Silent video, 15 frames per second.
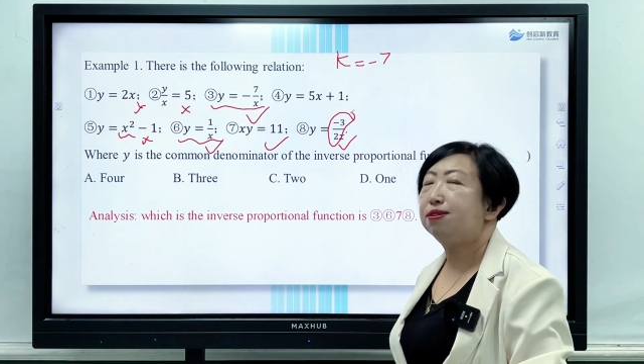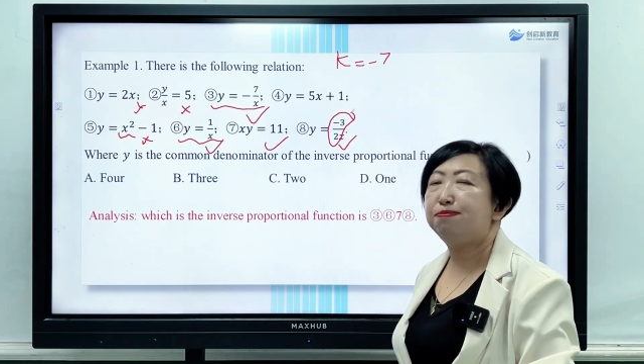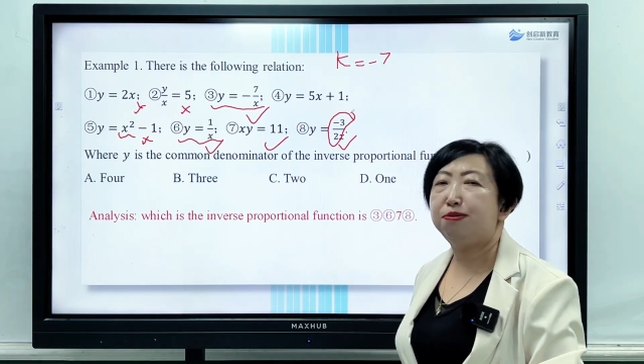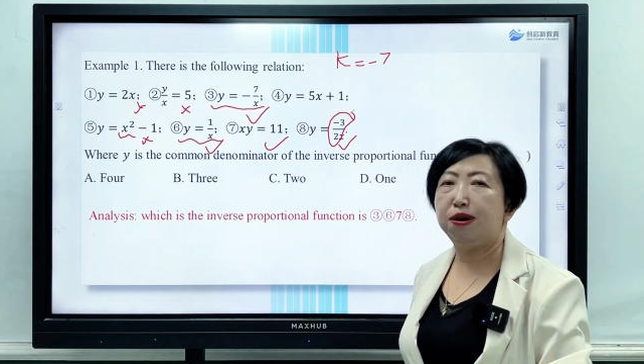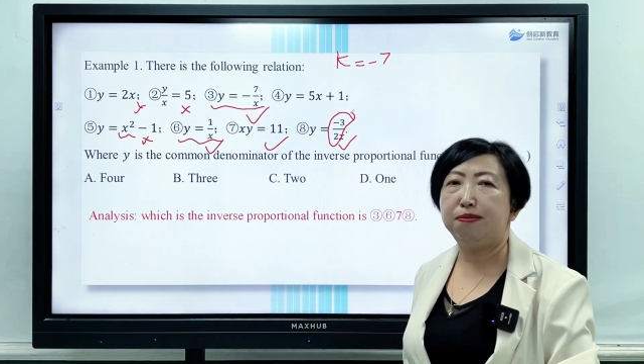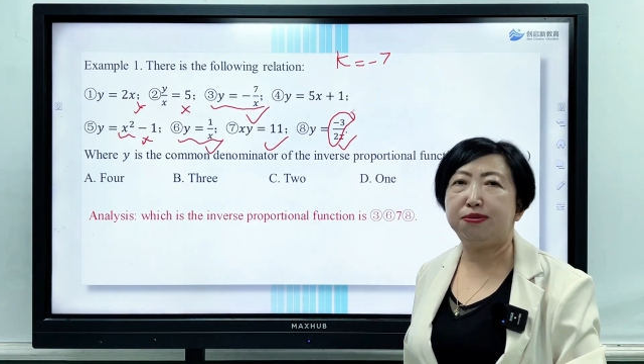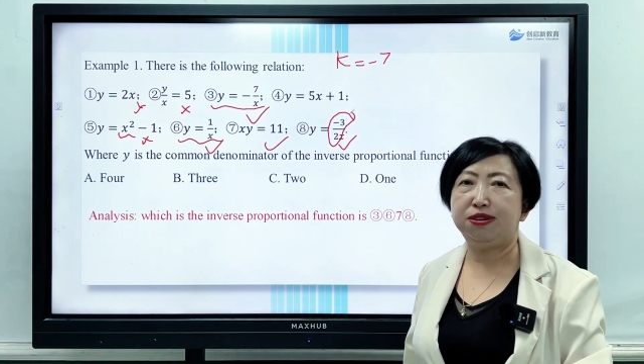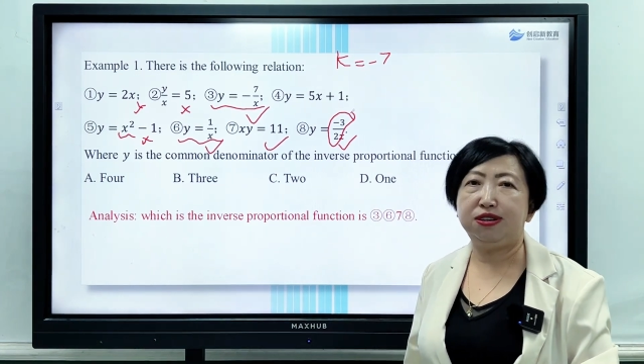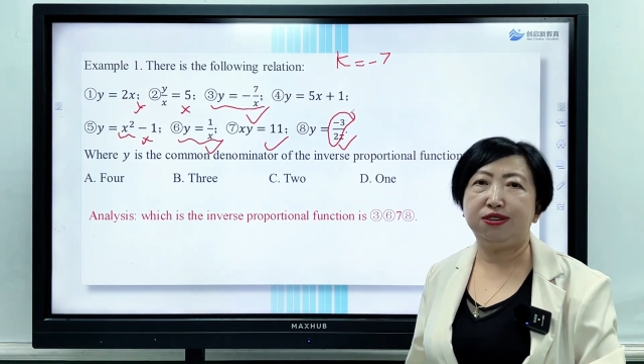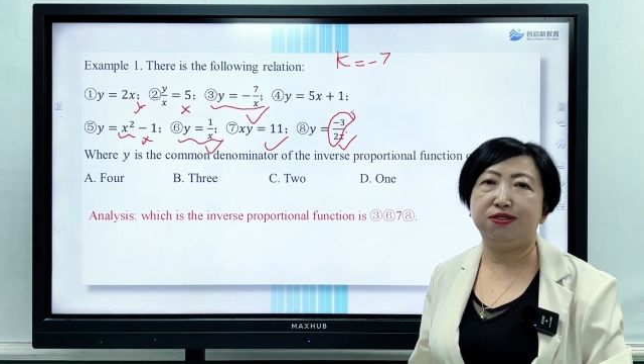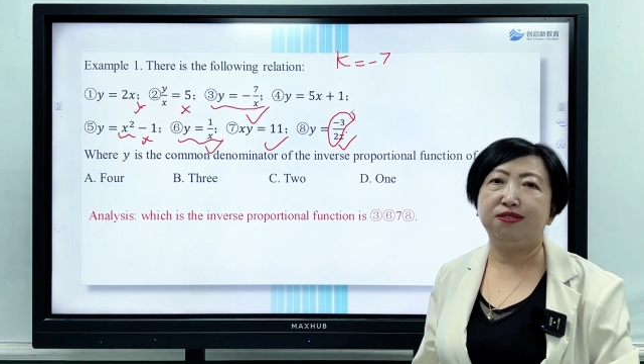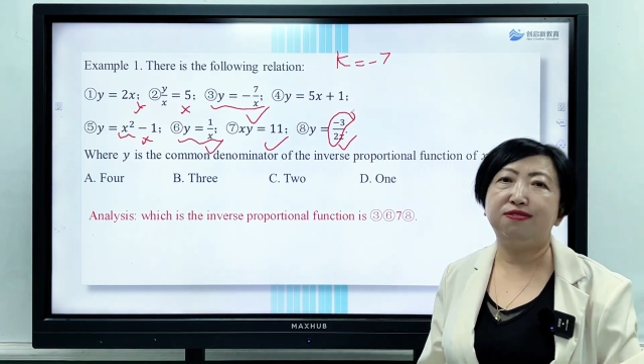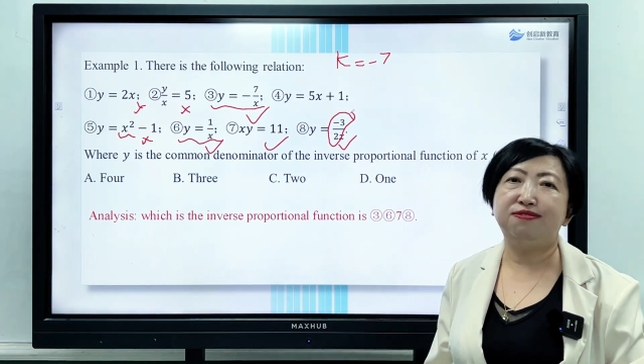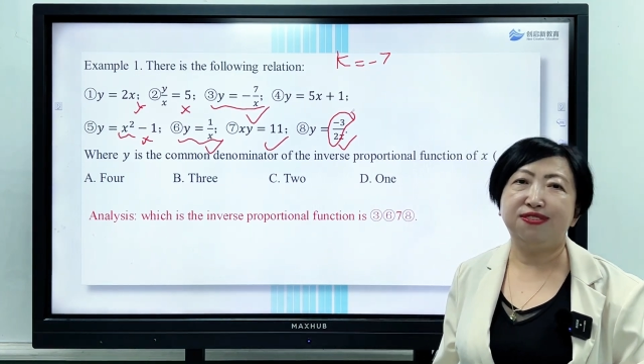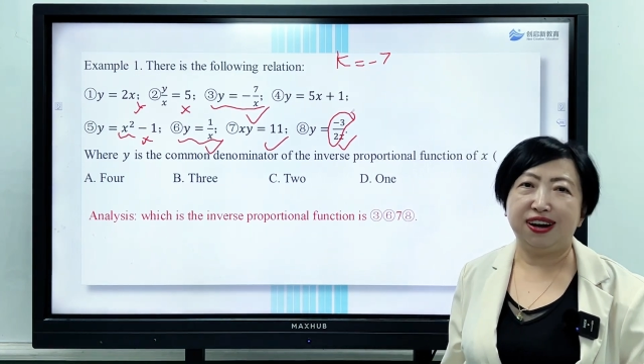
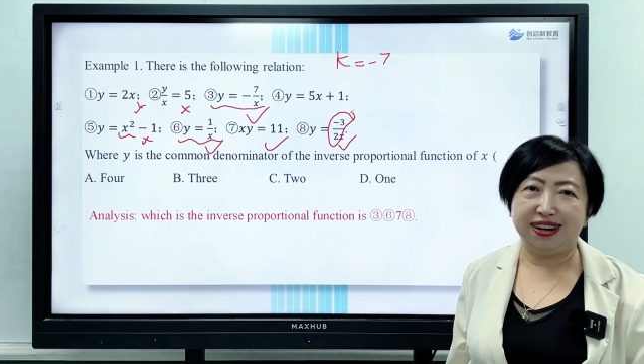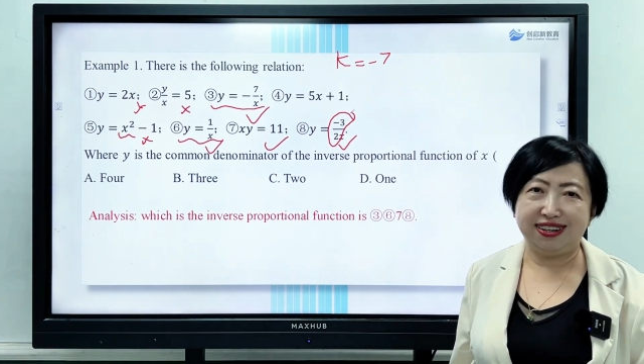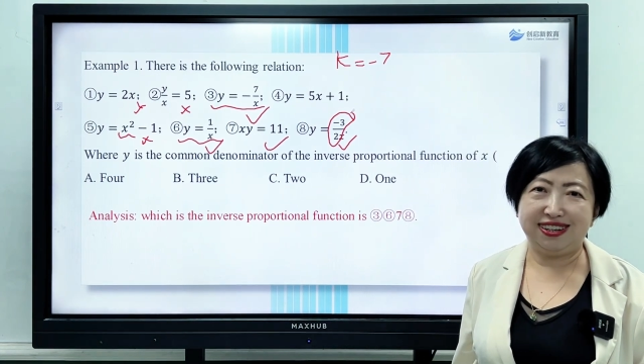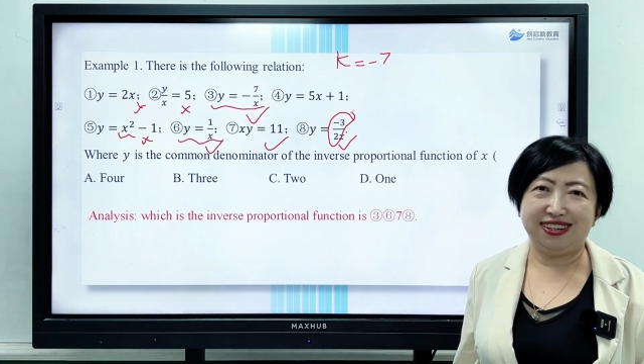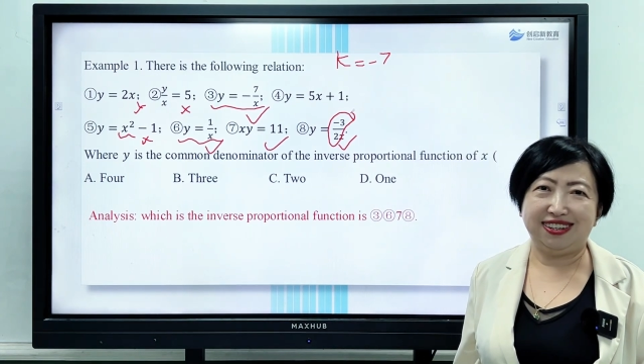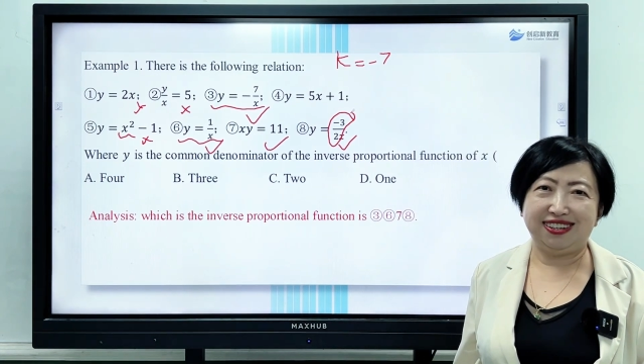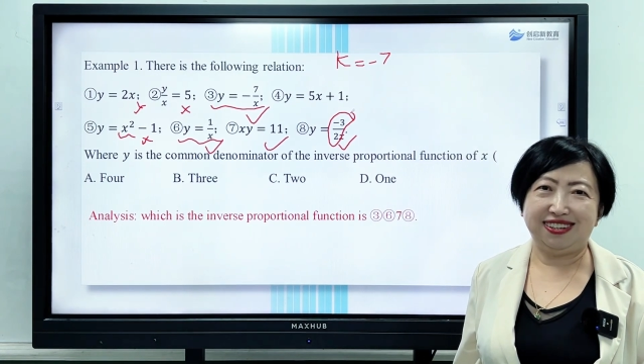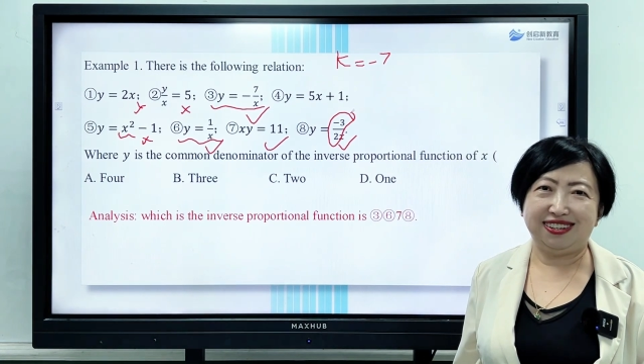proportional function.